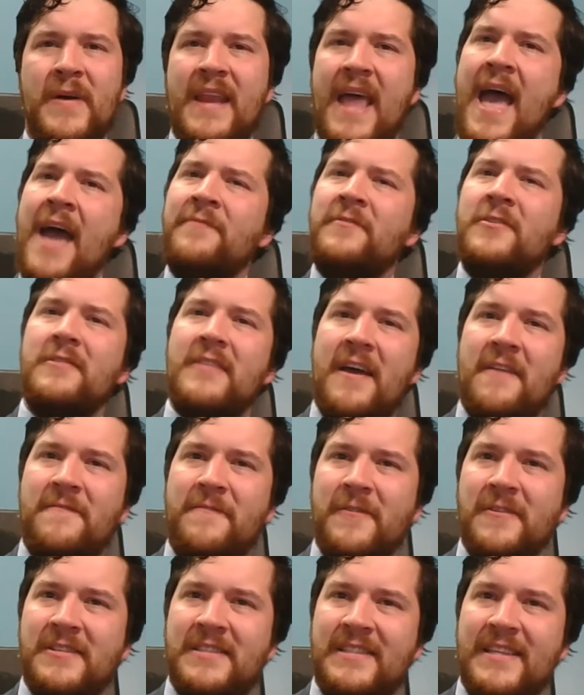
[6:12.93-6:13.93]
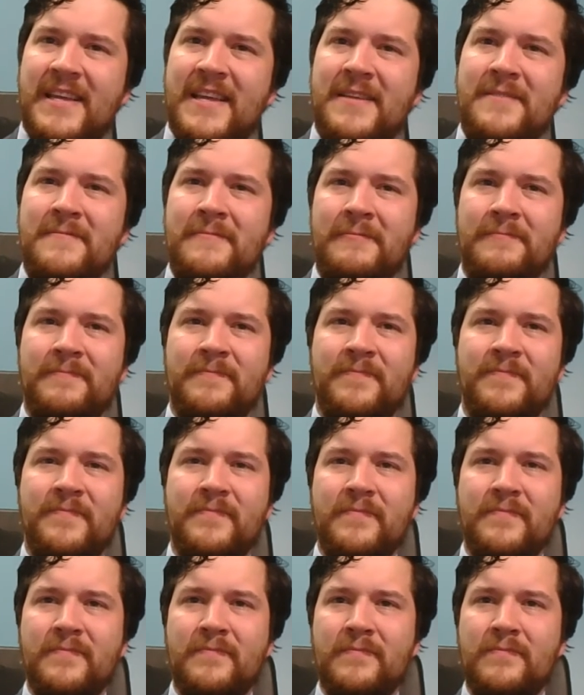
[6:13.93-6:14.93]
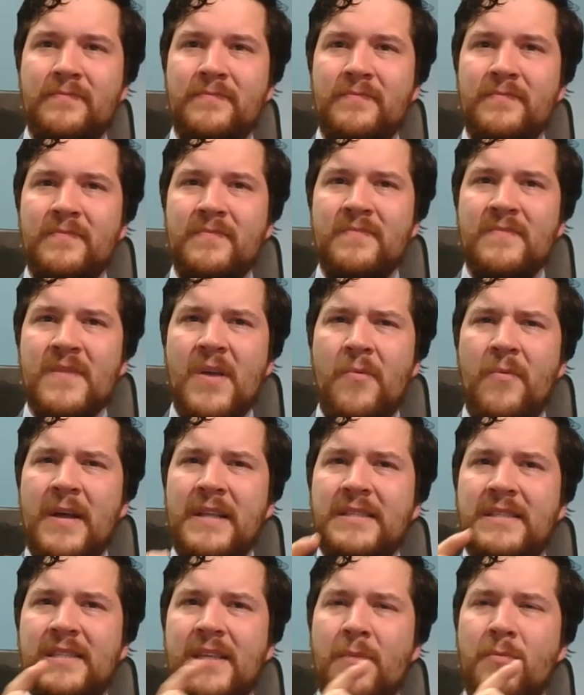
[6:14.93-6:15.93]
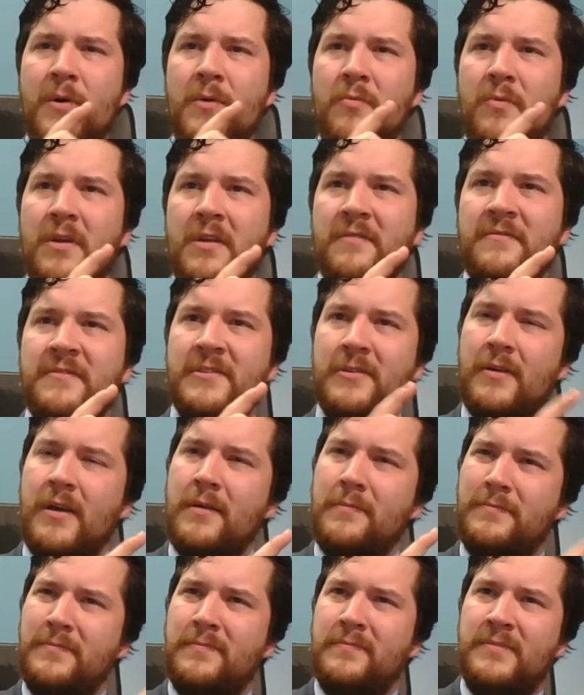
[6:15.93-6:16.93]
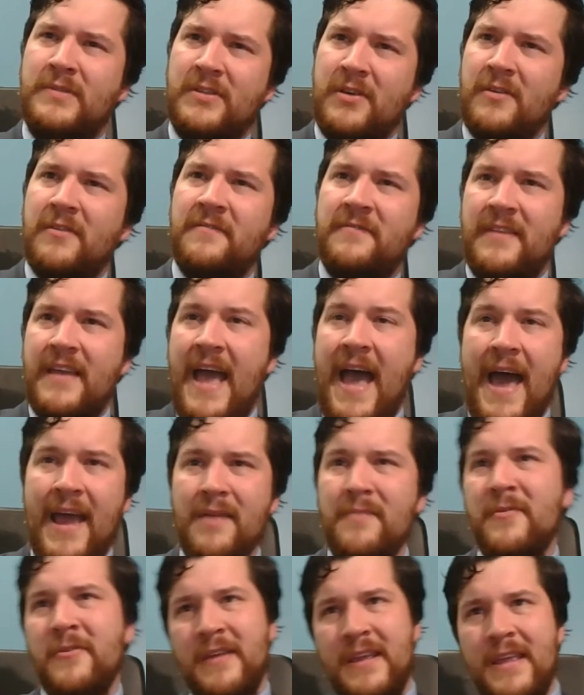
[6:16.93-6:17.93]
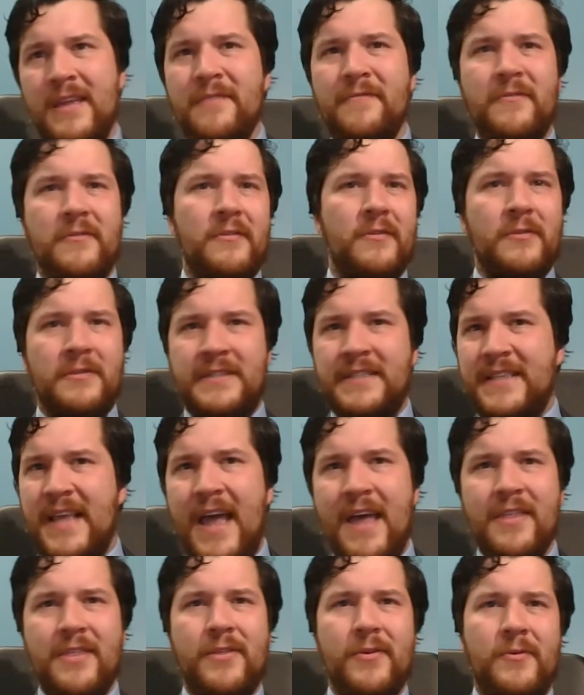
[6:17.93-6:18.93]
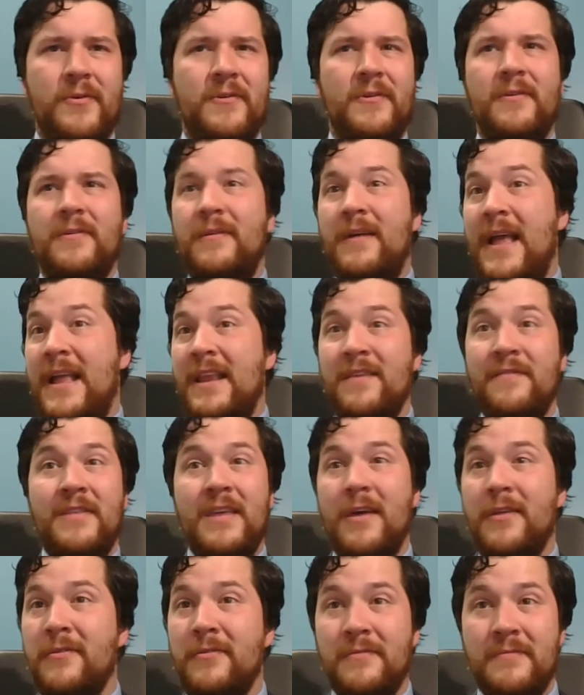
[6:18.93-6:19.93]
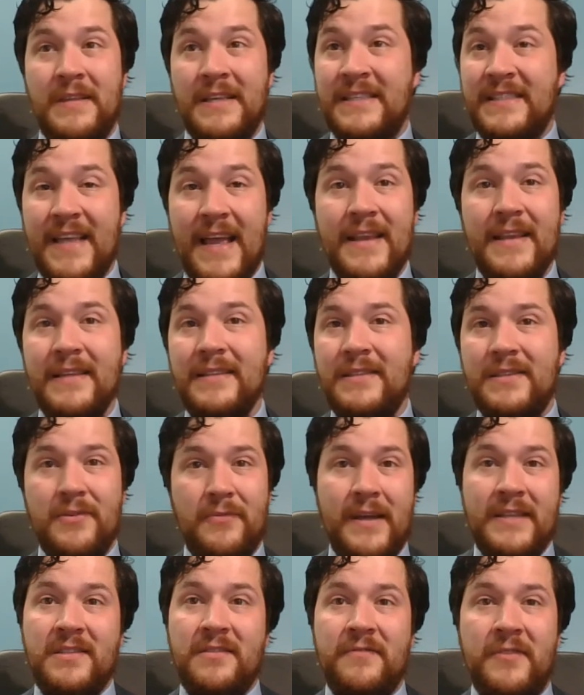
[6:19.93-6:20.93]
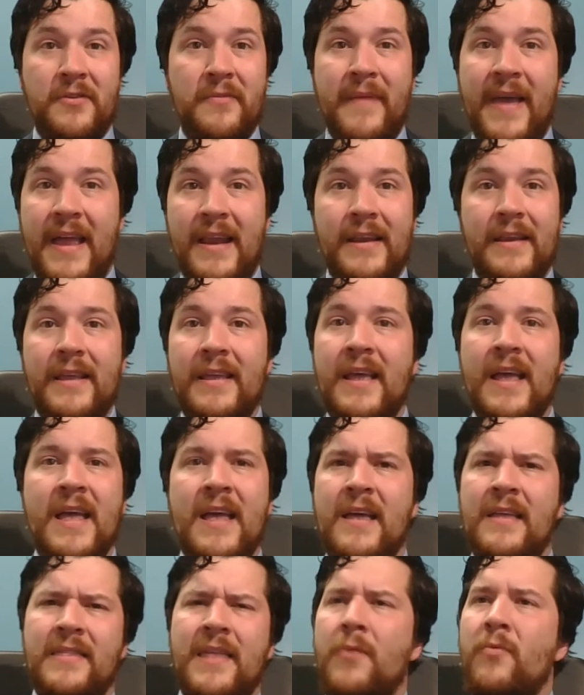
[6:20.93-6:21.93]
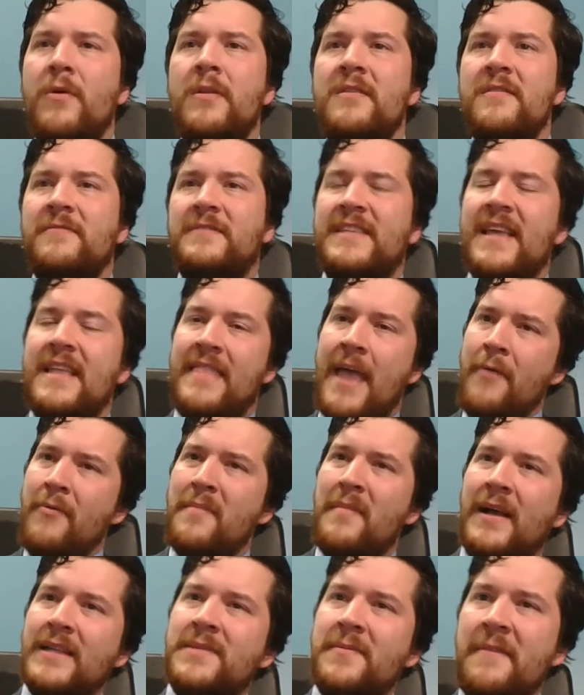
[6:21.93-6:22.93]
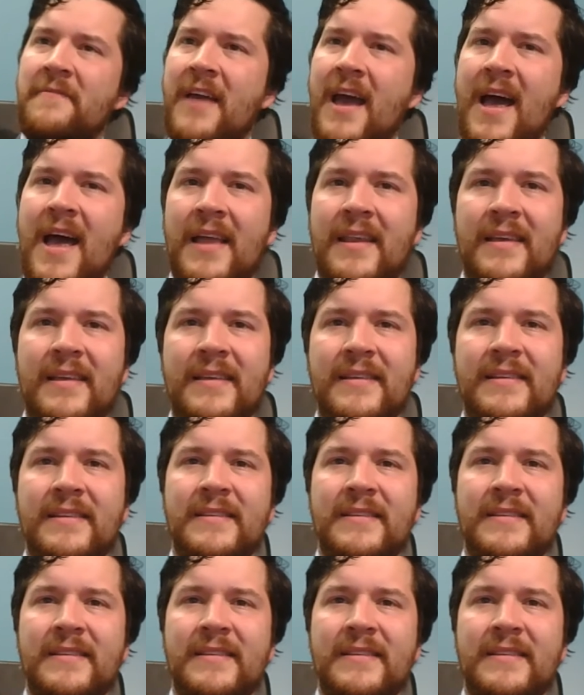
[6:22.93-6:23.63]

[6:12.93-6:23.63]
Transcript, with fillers: But after that first sin, when someone would have observed Adam or Eve or, or Seth or any of the other descendants, the rest of humanity, they wouldn't have said, That reminds me of God.